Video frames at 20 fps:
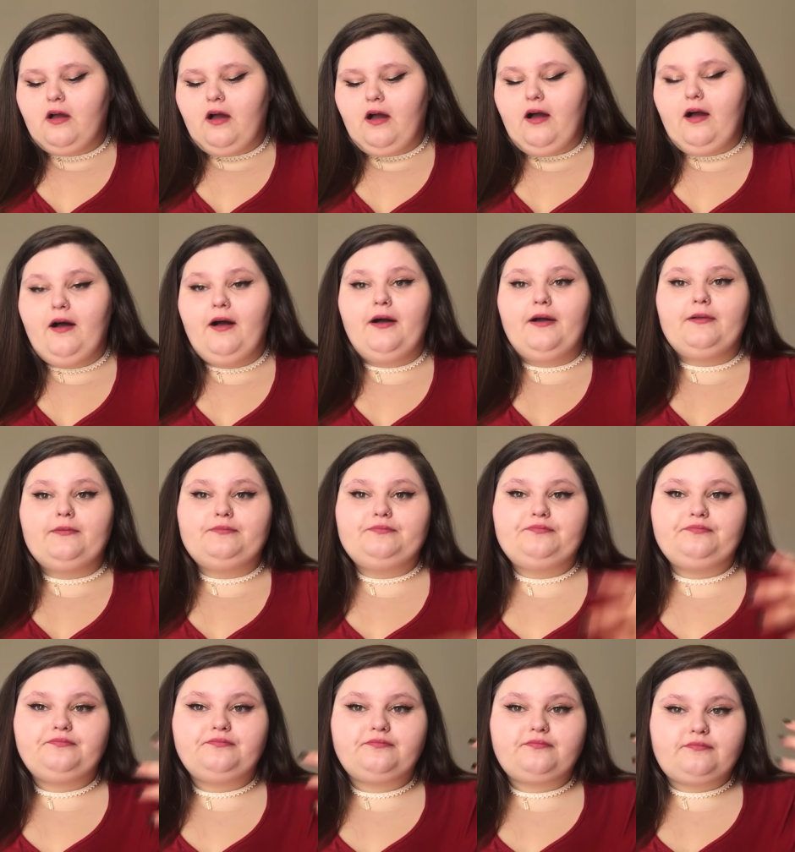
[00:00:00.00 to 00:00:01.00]

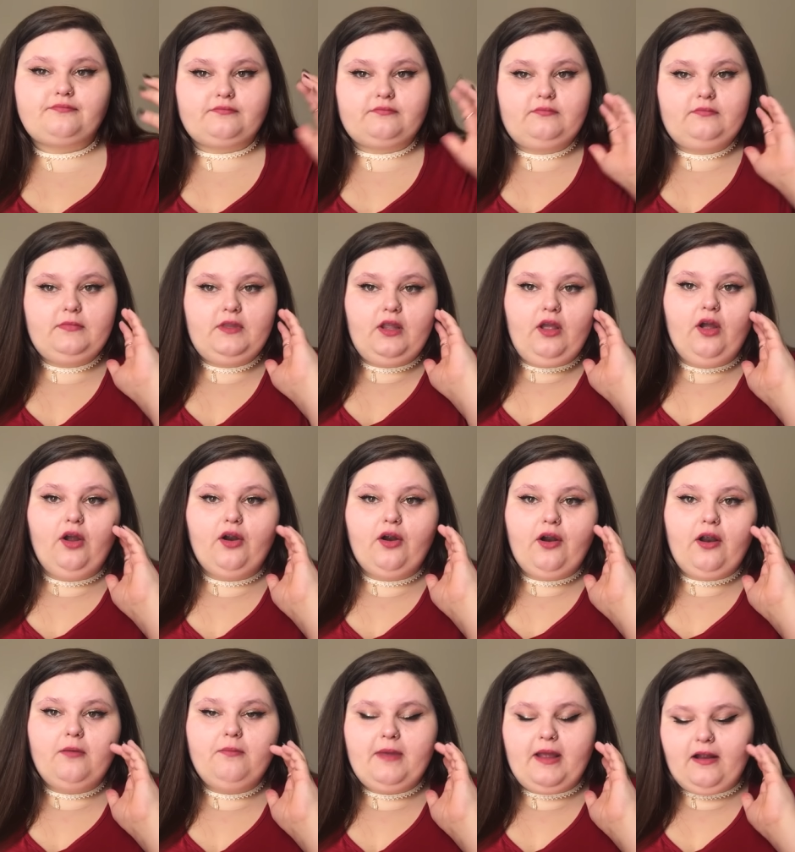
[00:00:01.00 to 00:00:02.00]
Um, her
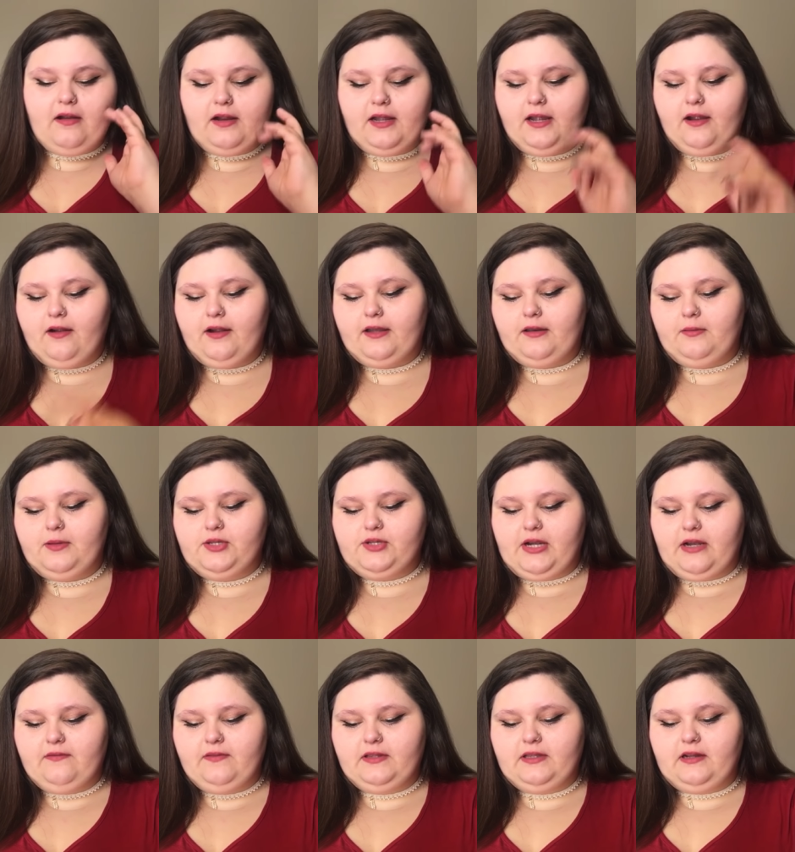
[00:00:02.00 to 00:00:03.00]
and Mary are gonna be
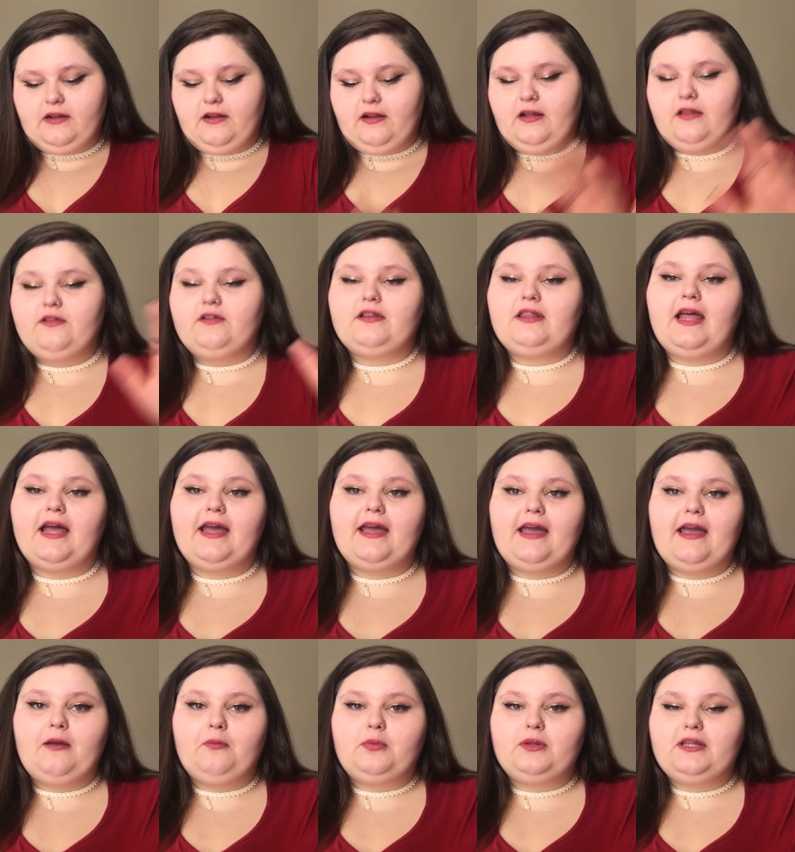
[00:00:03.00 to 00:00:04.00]
driving there, and they're like,
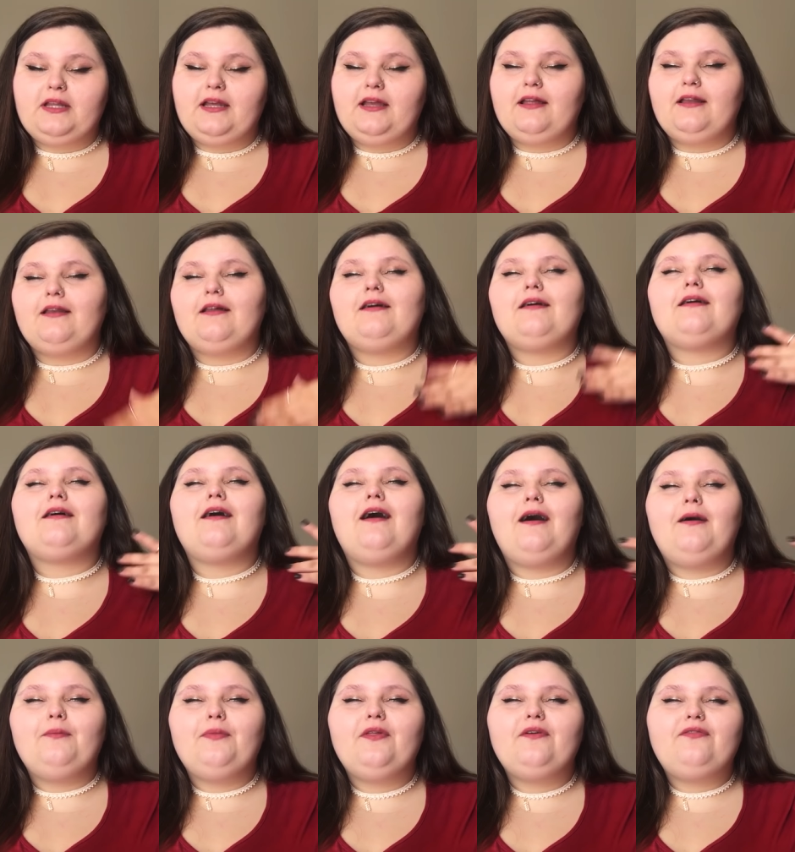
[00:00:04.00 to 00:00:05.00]
Amberlynn,
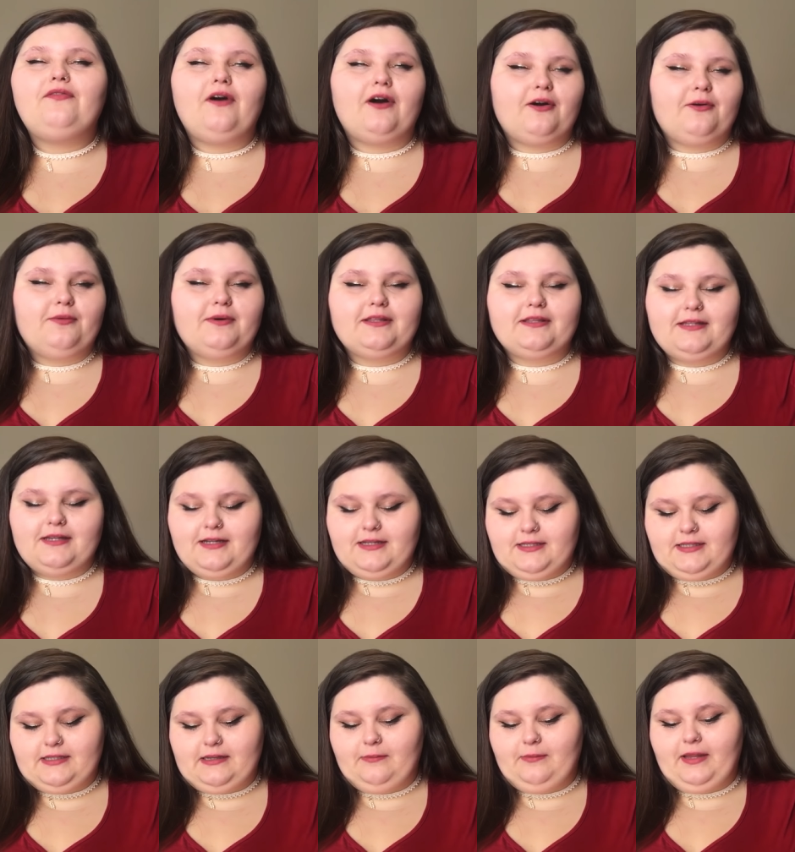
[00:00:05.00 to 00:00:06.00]
come the fuck with
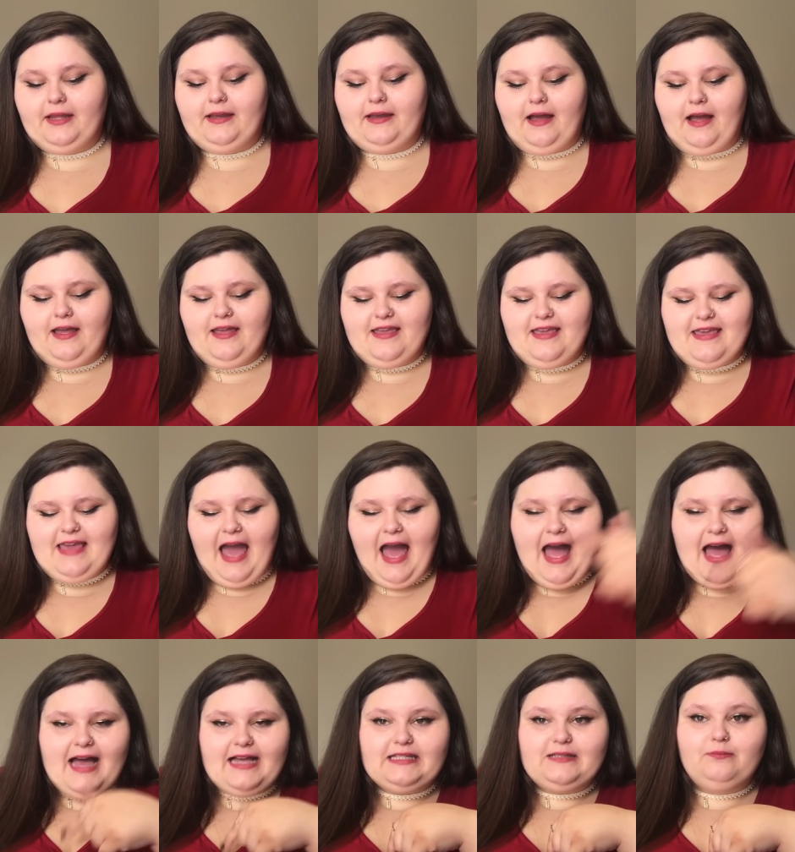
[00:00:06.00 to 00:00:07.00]
us. And I'm like,
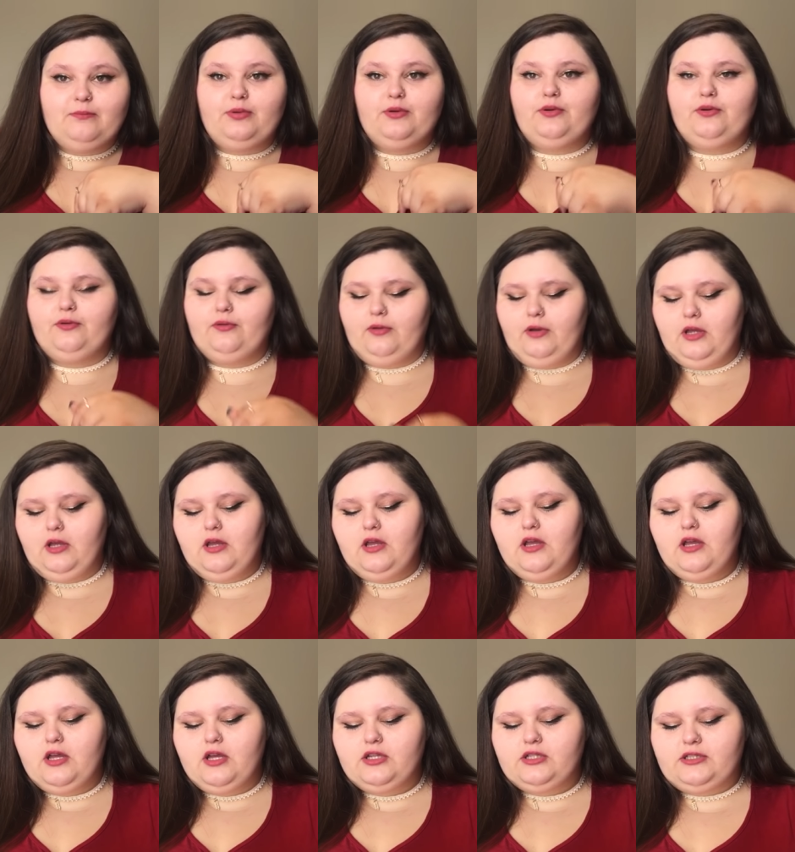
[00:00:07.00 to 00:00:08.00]
yes, boo.
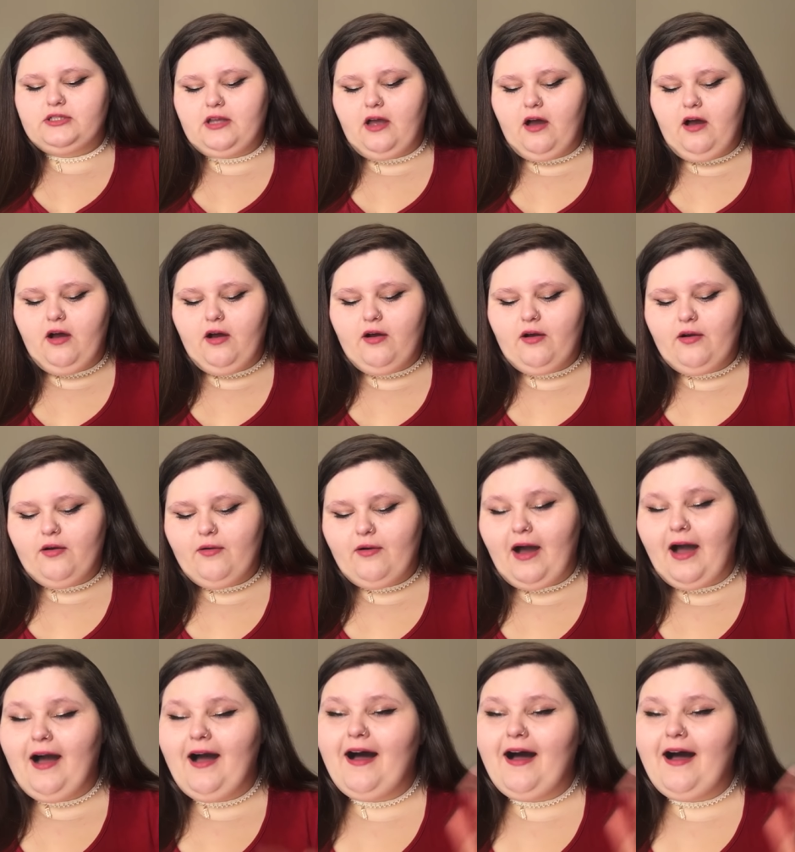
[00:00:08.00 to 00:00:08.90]
So